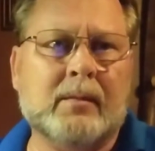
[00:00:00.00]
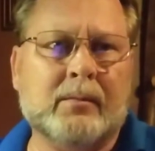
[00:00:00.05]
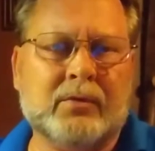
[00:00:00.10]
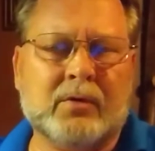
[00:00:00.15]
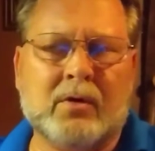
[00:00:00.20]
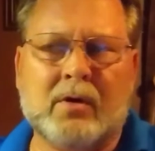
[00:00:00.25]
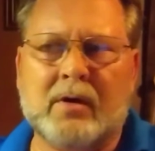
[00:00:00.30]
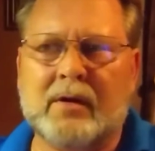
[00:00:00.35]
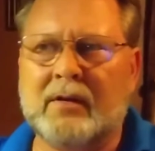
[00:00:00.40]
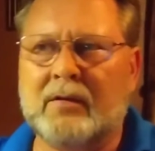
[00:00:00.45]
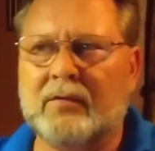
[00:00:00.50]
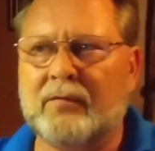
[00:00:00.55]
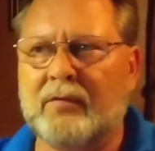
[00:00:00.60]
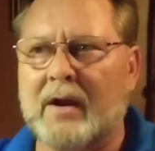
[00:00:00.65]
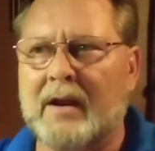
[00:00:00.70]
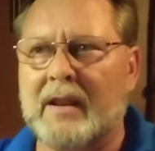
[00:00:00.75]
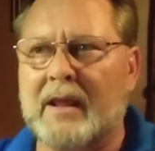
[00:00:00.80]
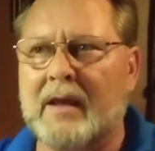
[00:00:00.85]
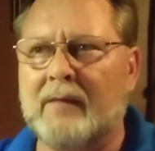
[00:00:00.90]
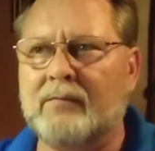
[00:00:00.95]
I'm sorry, this
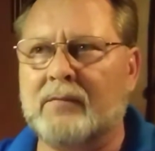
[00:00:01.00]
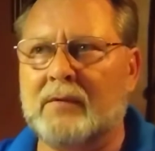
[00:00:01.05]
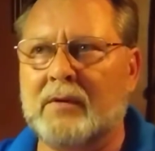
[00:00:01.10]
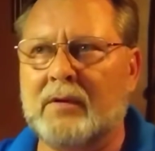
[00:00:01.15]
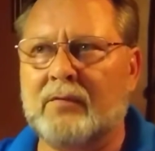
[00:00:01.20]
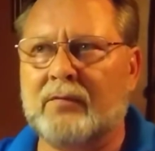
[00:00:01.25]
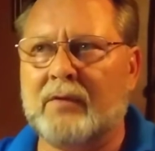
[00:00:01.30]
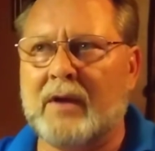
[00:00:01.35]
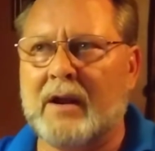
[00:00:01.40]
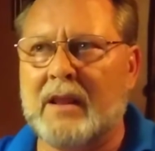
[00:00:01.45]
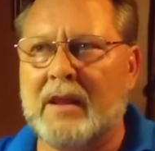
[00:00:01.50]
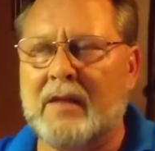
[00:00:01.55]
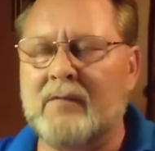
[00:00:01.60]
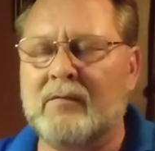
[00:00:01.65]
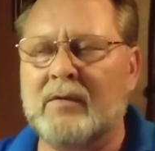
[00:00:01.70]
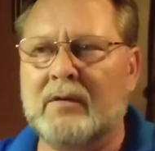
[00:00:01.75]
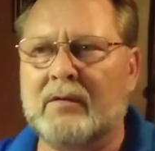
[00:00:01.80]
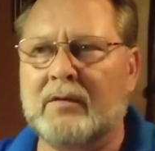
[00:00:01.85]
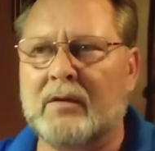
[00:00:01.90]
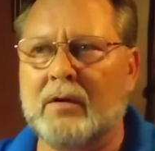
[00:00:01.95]
Friday
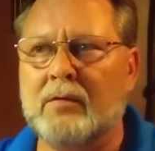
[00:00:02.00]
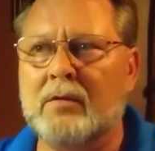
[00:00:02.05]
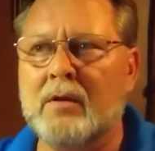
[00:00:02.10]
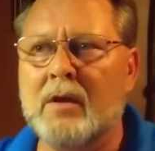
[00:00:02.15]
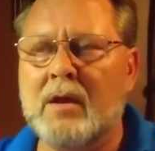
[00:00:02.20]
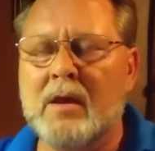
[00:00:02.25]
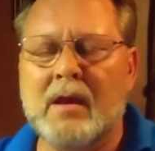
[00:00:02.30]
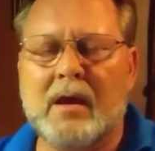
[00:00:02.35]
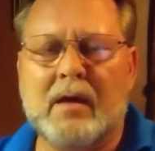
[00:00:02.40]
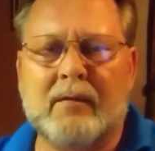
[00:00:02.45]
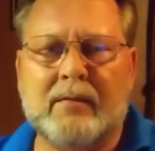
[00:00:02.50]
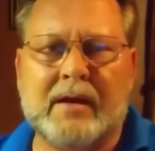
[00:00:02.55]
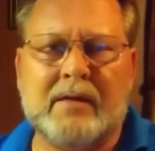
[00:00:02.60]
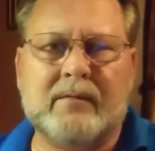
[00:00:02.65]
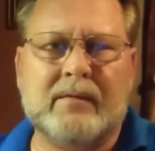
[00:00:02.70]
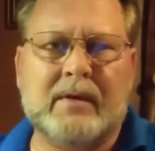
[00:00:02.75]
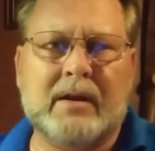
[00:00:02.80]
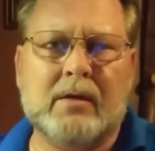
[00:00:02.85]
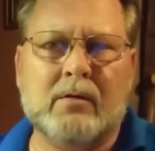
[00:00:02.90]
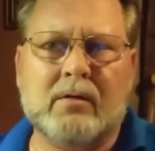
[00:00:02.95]
evening. So I've got a
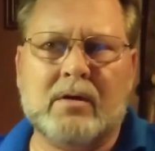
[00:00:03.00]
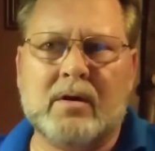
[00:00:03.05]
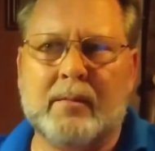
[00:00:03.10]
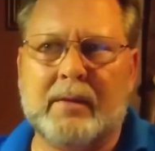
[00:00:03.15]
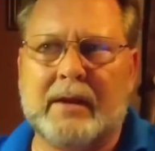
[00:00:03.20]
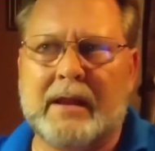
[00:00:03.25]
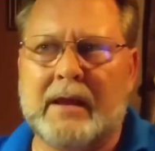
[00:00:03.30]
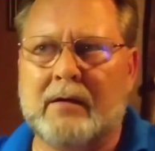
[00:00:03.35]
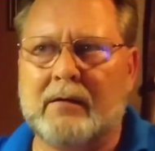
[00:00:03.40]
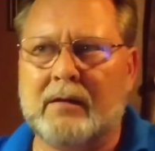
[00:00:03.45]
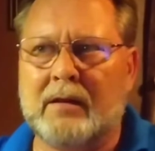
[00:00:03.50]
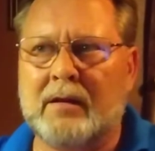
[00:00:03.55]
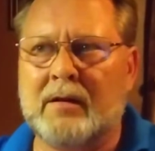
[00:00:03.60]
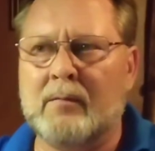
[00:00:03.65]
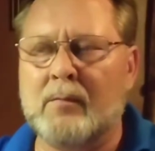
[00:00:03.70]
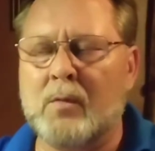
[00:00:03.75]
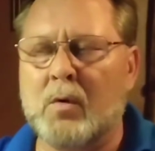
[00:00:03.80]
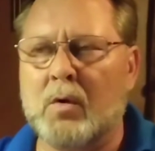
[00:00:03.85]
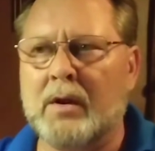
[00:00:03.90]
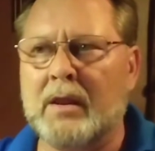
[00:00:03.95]
video coming out in
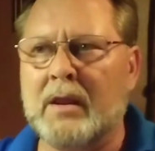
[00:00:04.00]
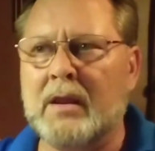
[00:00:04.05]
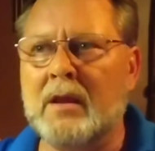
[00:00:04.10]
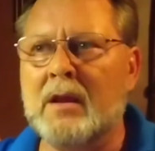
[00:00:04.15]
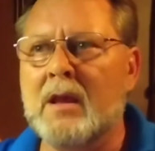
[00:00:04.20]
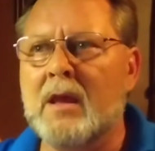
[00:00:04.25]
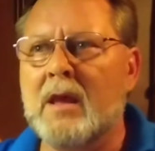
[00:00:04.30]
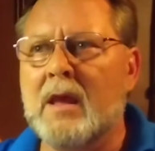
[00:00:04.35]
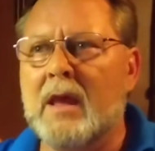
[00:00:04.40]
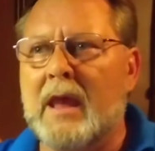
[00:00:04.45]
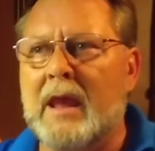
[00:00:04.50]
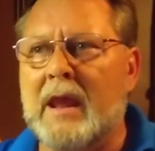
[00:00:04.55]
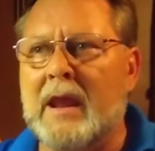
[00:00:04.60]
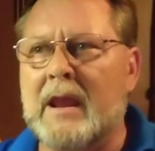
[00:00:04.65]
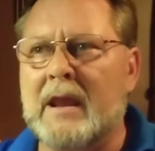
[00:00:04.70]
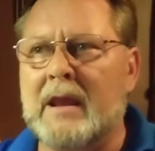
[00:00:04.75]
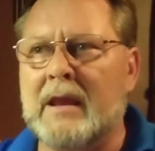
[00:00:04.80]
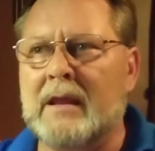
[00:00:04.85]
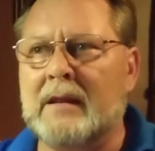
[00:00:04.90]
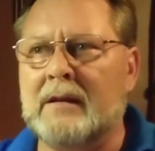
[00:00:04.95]
the morning,
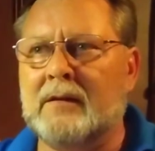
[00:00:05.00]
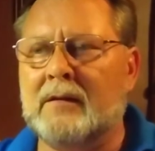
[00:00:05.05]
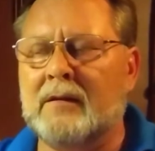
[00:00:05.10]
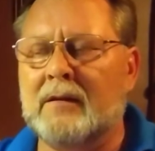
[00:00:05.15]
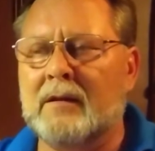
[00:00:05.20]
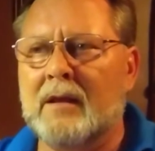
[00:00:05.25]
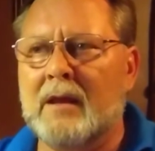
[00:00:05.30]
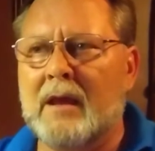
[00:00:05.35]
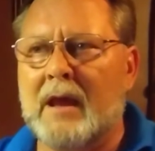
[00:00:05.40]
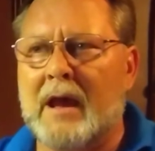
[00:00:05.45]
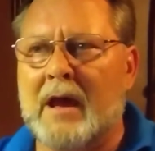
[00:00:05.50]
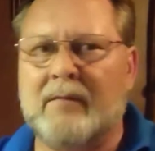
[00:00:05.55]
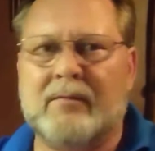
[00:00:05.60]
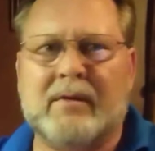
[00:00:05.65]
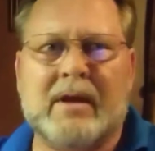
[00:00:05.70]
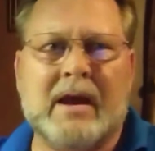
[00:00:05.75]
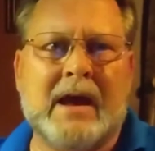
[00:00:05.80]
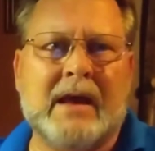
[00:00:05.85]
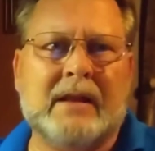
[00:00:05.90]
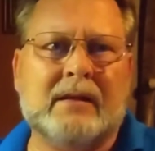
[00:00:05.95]
and I've
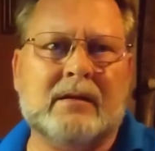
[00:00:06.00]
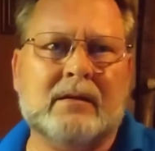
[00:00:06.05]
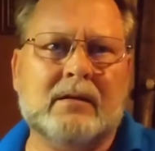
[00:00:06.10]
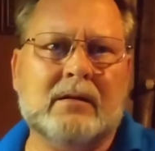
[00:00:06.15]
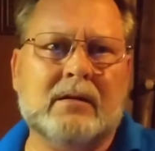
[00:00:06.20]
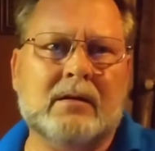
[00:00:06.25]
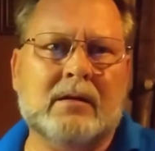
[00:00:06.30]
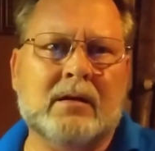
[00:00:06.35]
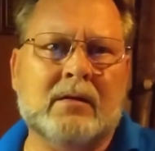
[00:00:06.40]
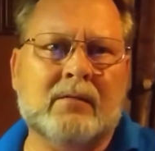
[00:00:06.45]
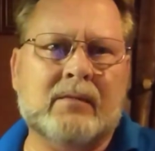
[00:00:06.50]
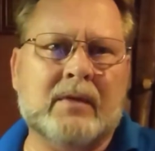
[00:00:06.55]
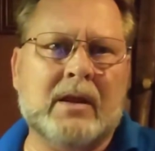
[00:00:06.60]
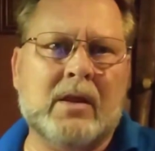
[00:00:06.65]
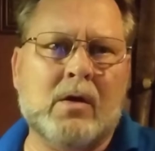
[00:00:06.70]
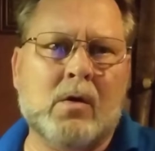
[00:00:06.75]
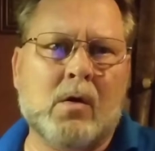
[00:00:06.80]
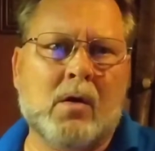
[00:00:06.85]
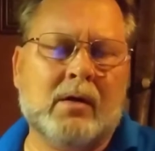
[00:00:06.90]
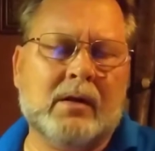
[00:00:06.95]
got a
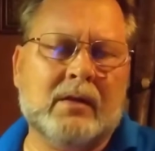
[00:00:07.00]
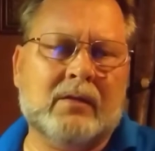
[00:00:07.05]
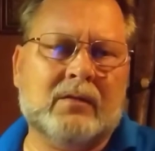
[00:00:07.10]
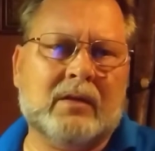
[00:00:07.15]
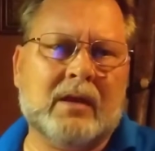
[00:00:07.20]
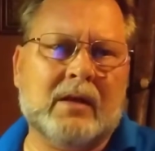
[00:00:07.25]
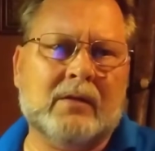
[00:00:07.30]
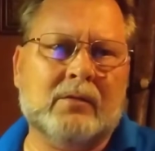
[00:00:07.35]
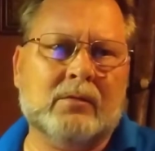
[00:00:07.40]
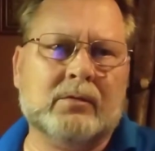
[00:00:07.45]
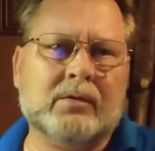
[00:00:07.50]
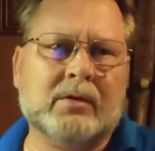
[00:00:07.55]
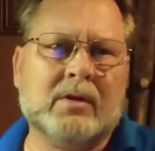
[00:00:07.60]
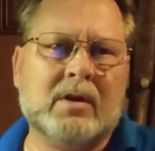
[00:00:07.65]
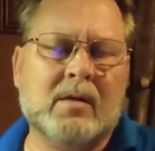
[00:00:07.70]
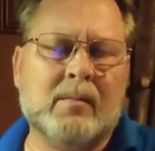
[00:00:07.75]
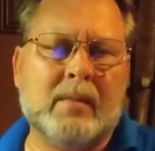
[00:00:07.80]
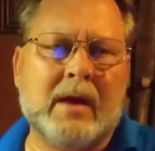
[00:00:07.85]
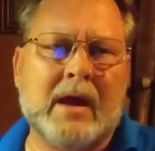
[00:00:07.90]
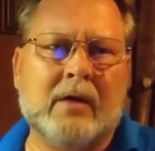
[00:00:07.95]
video already scheduled to
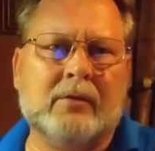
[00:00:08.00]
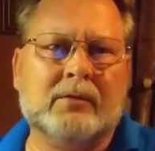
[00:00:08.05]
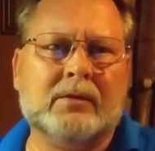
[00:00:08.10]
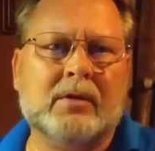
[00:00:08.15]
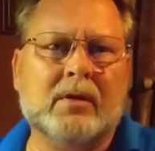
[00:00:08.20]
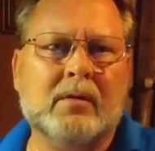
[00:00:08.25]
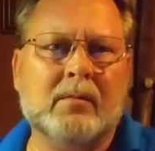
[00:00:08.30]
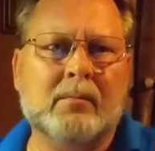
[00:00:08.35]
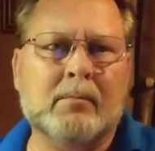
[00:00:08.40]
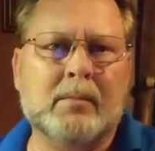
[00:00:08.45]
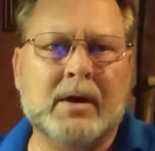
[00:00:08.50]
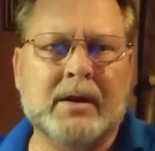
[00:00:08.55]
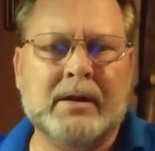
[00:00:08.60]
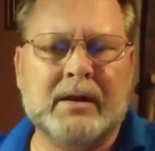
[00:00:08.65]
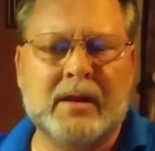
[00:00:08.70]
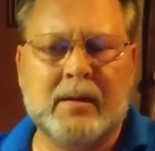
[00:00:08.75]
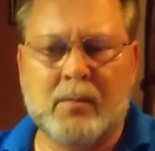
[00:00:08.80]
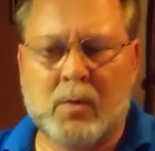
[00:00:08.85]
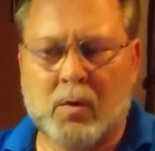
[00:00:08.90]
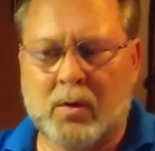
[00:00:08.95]
come out
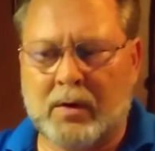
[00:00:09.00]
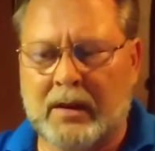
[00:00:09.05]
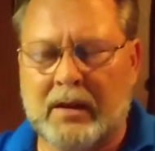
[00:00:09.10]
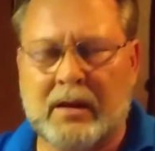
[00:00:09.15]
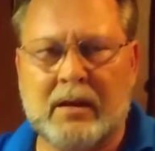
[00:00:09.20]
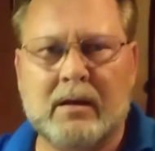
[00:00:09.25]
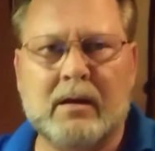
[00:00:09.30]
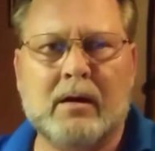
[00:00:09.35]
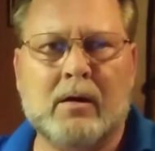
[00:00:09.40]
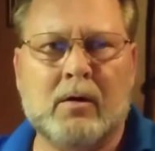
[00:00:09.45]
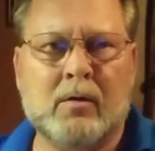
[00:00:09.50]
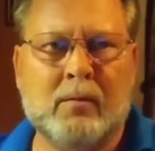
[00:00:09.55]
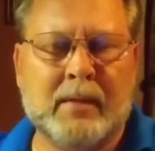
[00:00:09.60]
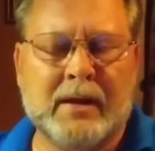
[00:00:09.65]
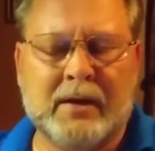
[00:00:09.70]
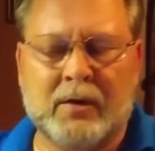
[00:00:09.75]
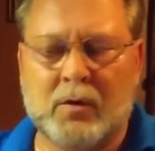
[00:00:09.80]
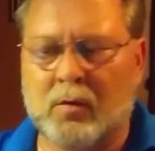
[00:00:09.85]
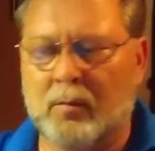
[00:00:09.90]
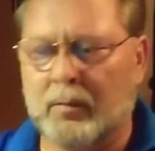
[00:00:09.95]
Monday morning on
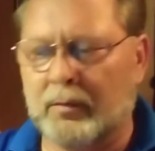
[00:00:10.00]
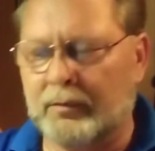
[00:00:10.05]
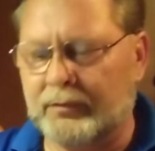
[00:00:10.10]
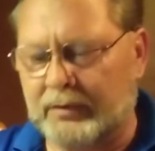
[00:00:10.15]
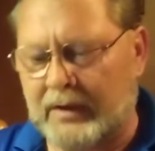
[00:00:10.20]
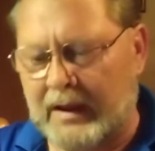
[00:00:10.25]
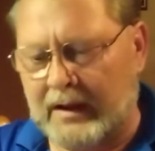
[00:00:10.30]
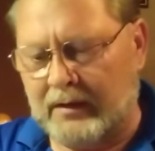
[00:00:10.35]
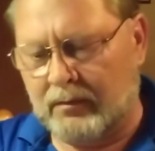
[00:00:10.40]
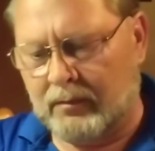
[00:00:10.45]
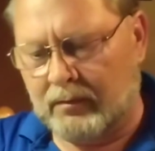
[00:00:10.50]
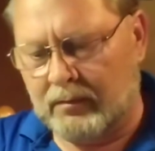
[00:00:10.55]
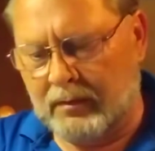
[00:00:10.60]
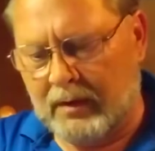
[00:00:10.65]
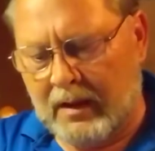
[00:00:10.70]
my normal schedule.